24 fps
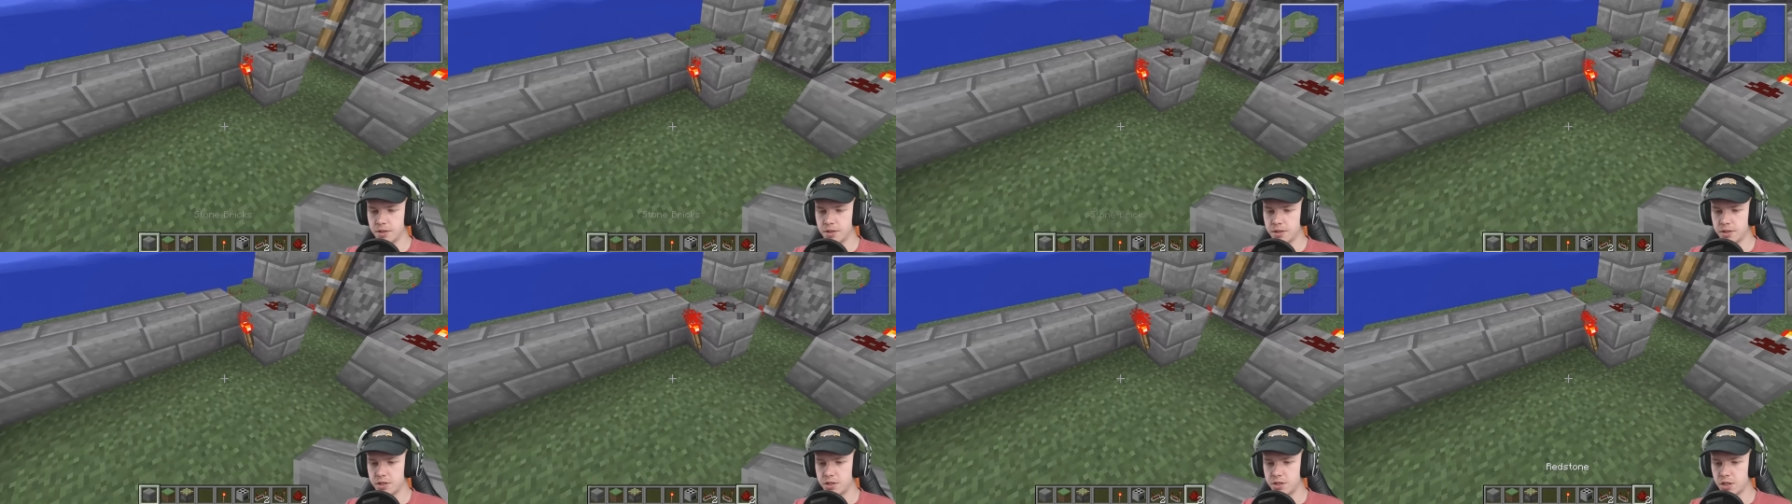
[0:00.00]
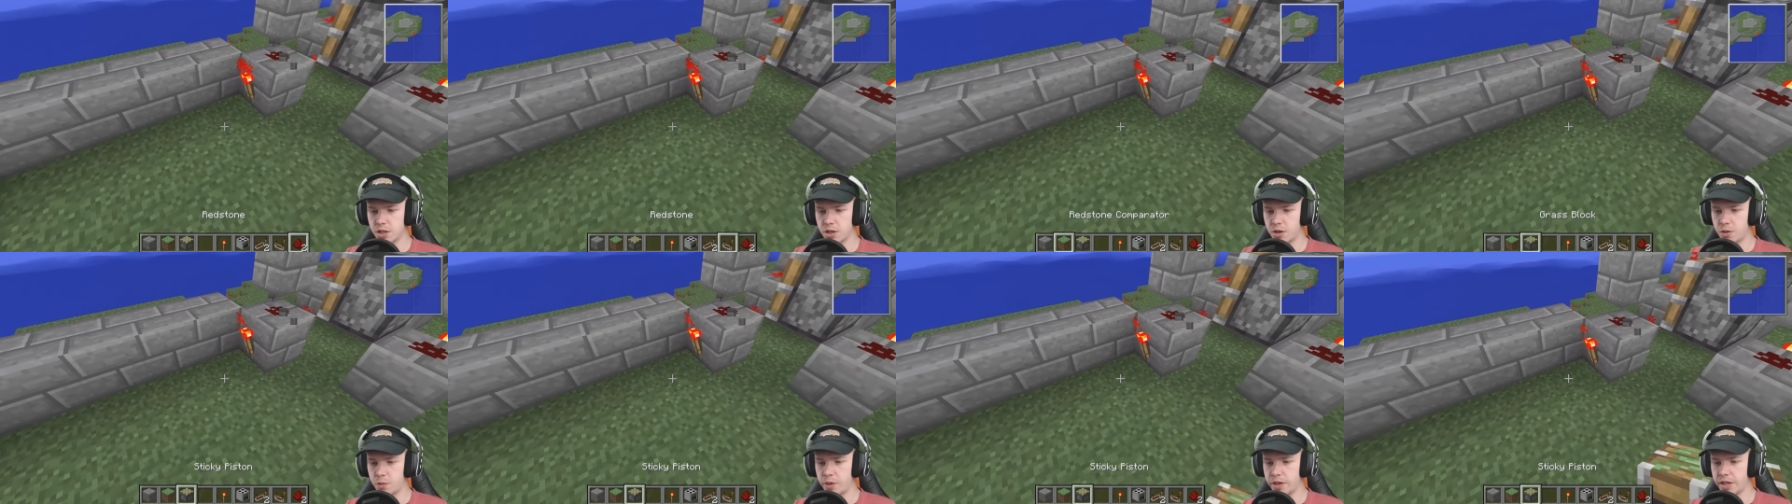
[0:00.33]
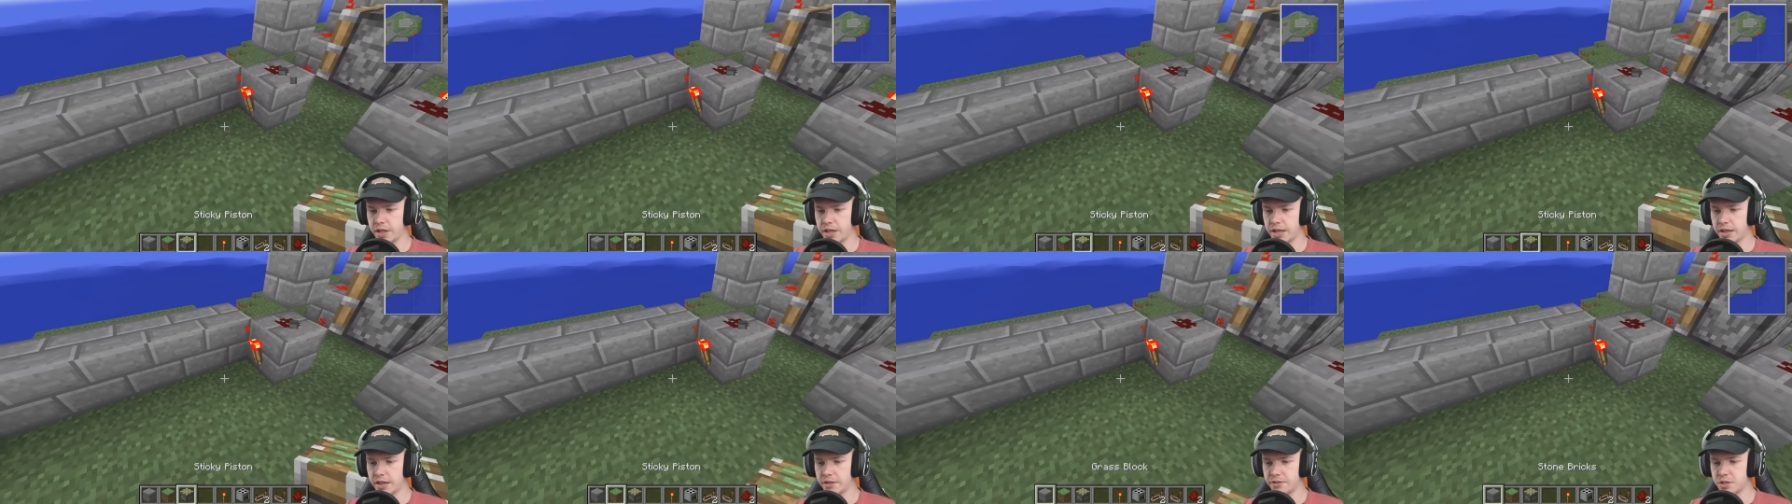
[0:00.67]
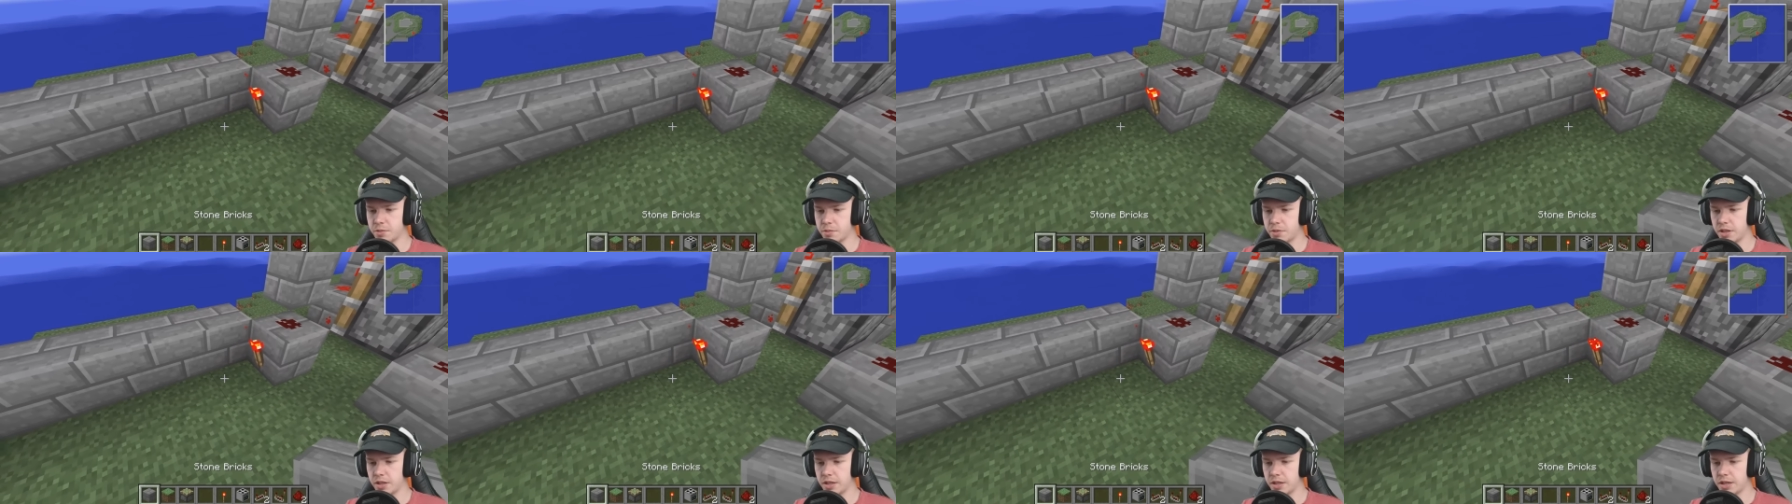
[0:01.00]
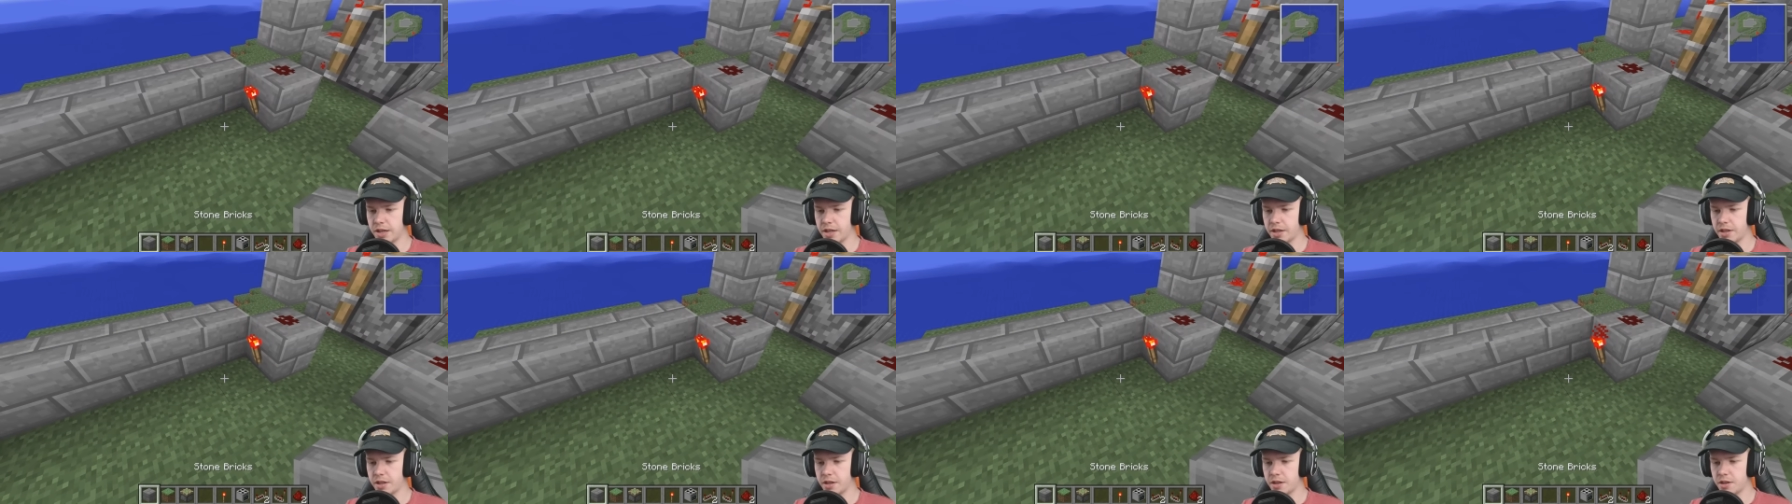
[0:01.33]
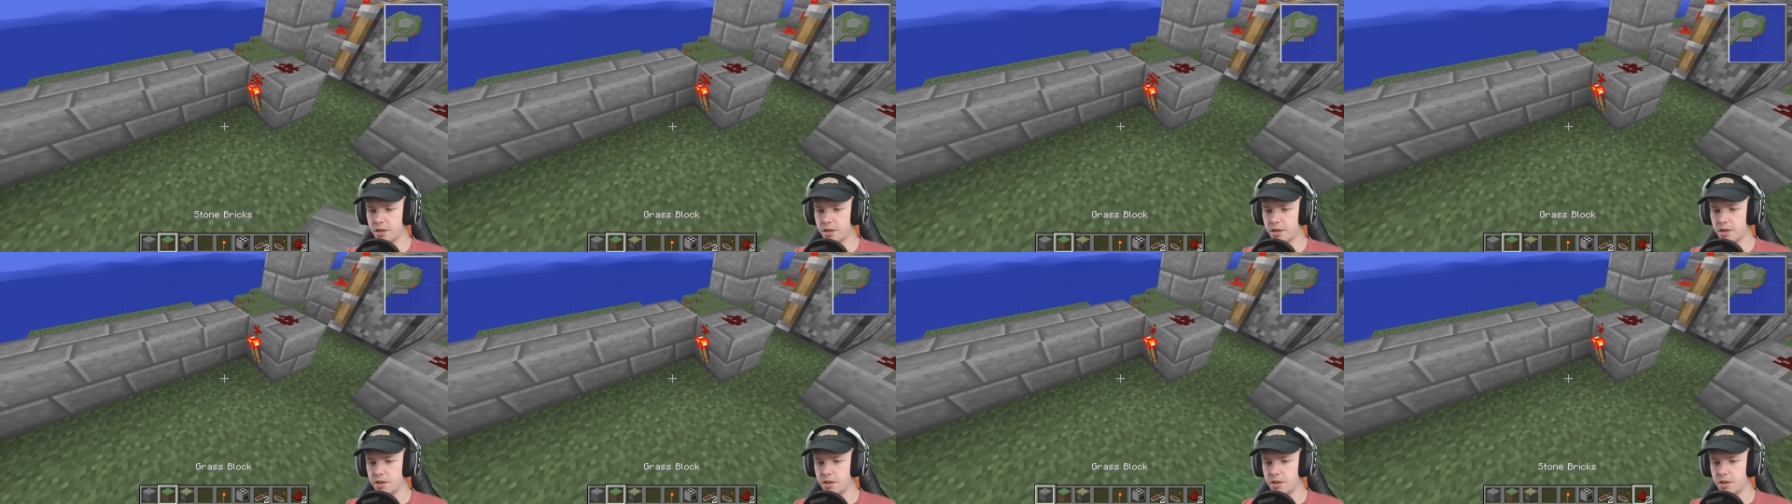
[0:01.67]
So we could have something like
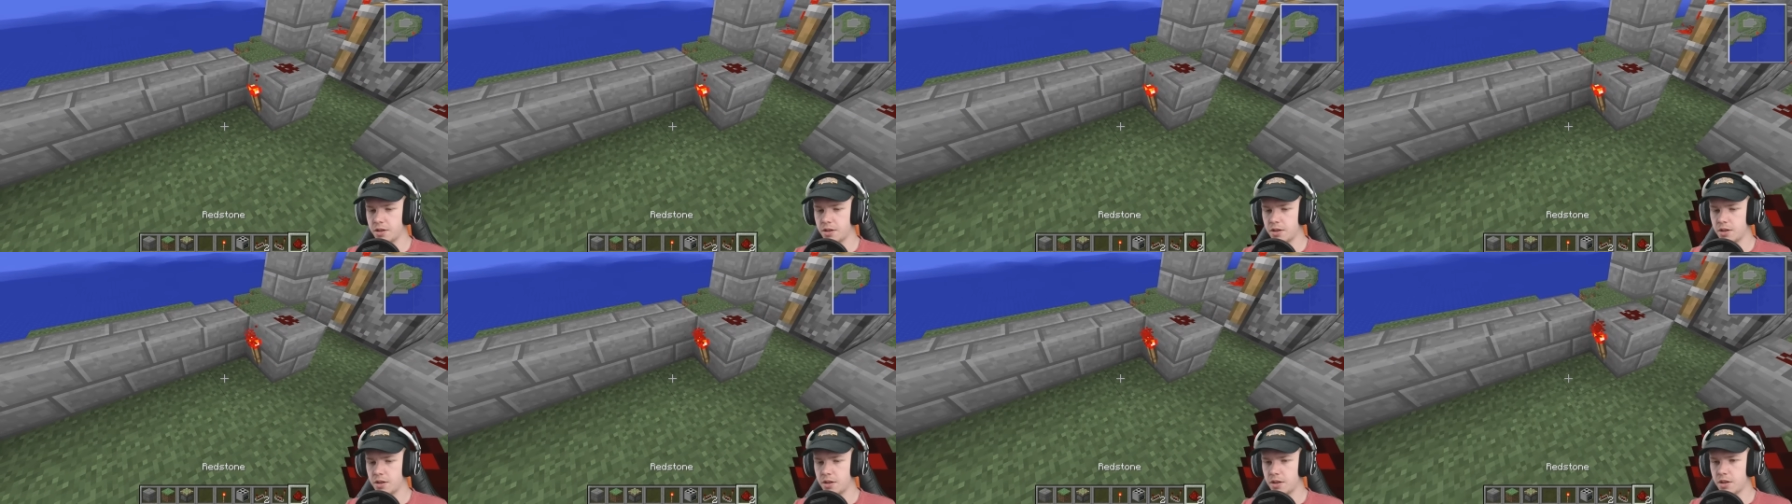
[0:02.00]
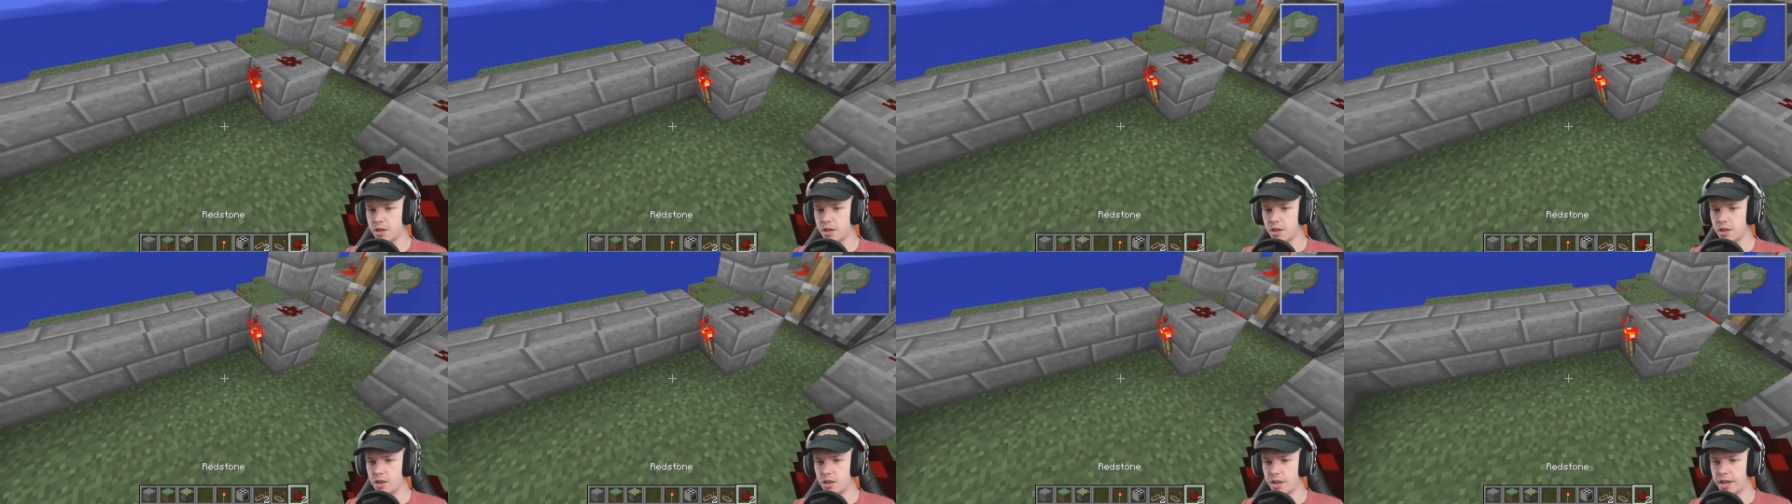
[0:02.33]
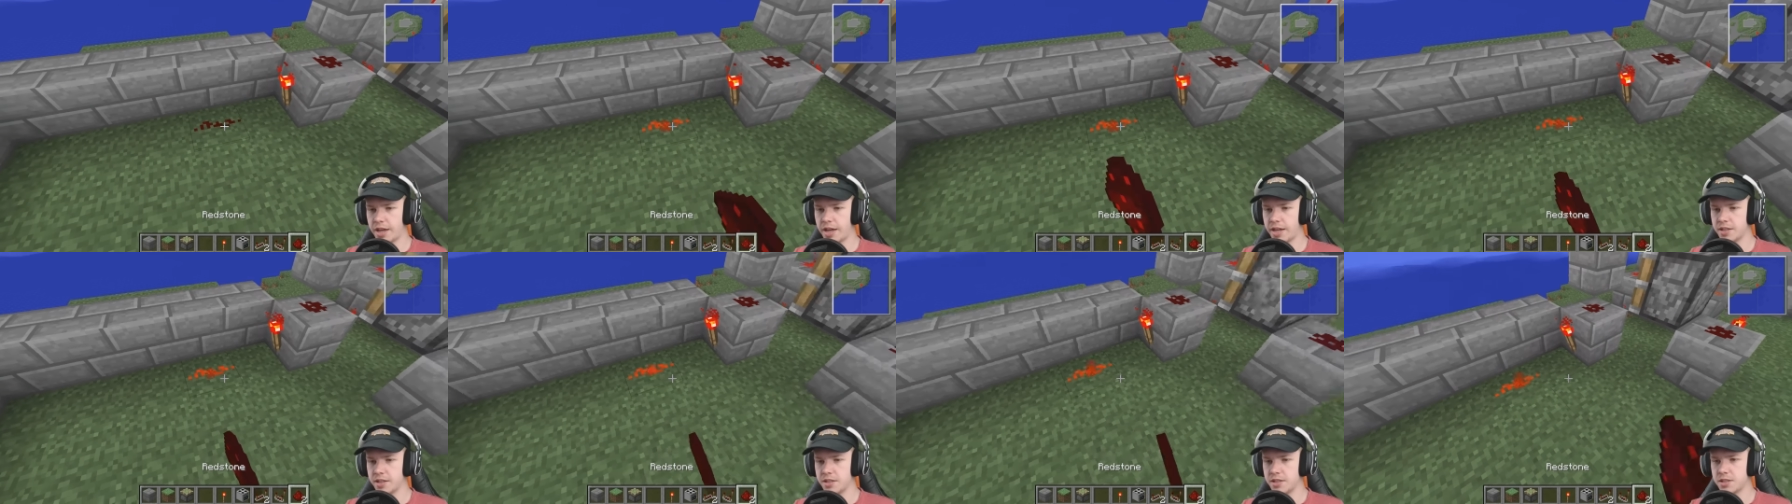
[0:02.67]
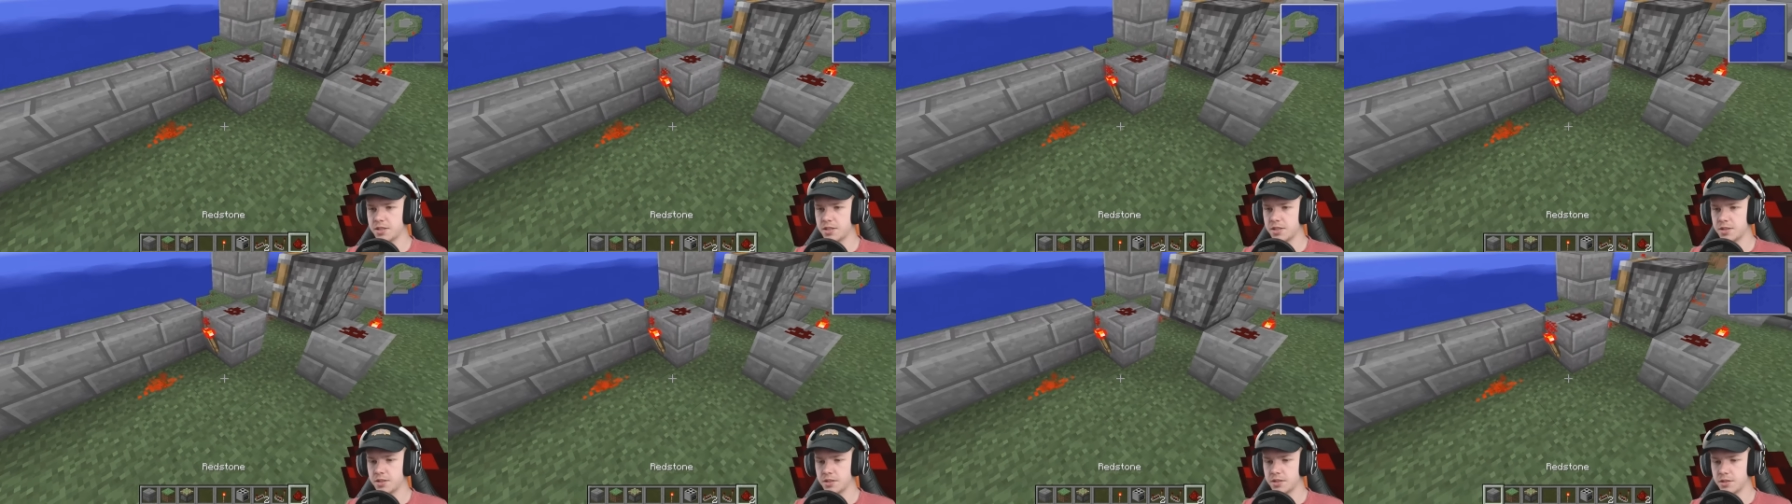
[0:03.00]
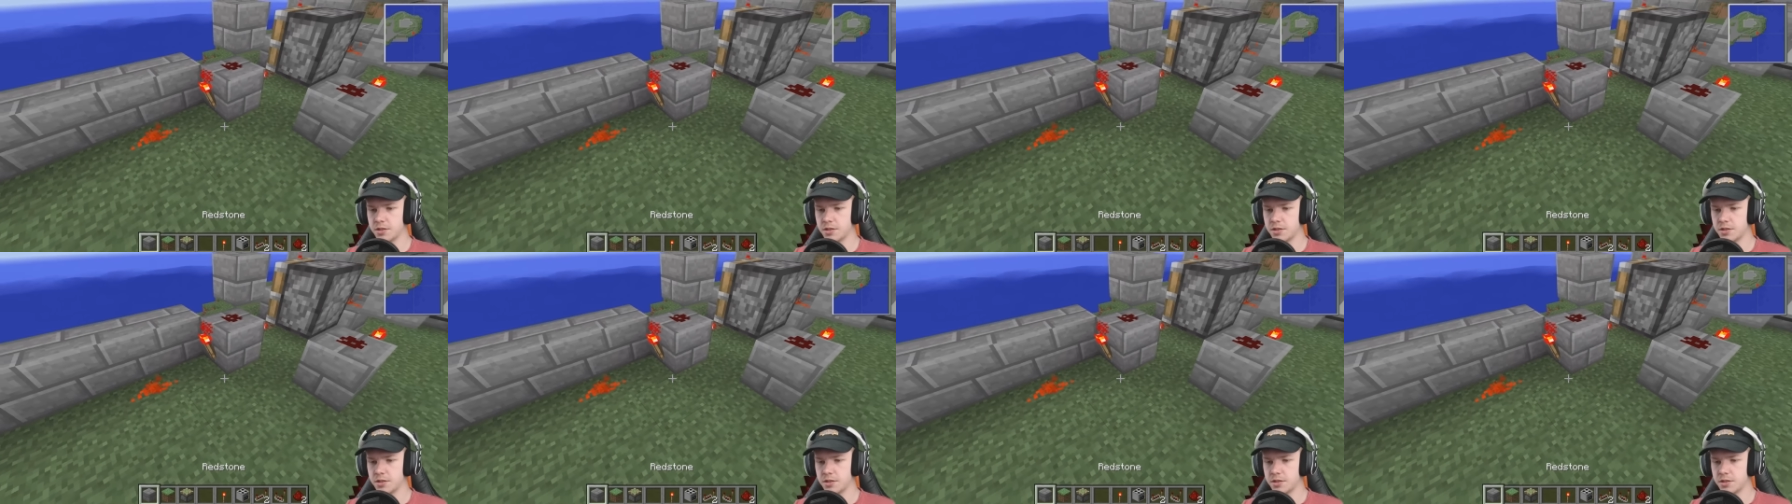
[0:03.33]
that.